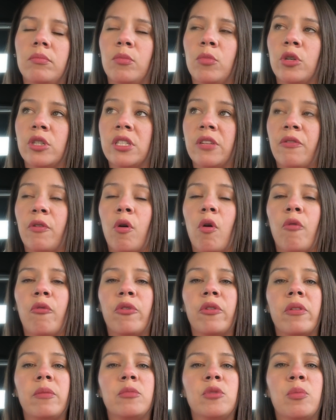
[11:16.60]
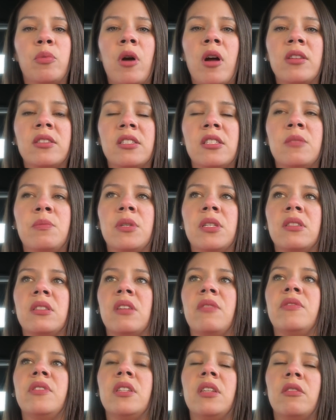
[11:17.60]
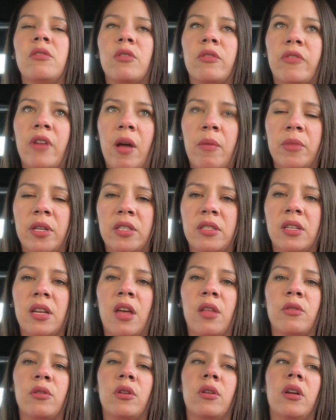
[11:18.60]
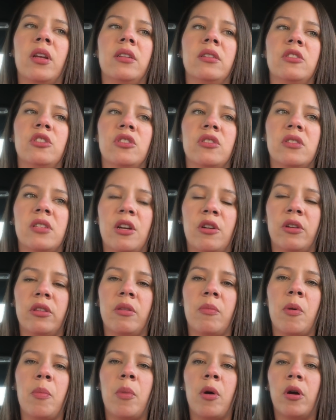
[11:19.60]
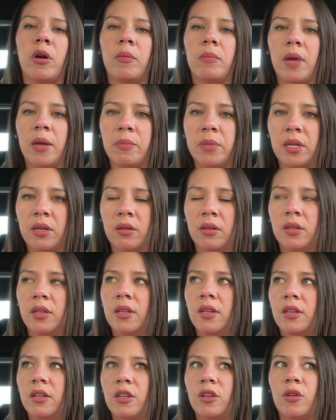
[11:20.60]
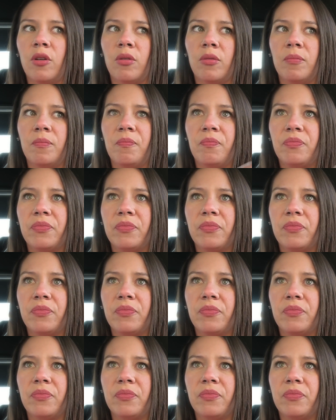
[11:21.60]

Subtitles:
more difficult for them to process because they've seen their family together, and just tearing them apart might be, you know,